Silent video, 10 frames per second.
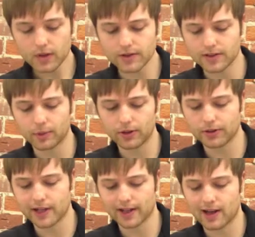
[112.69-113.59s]
And some other
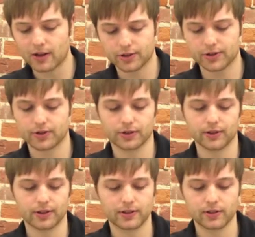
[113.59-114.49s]
technologies you should
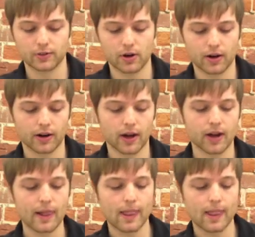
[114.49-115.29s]
look into are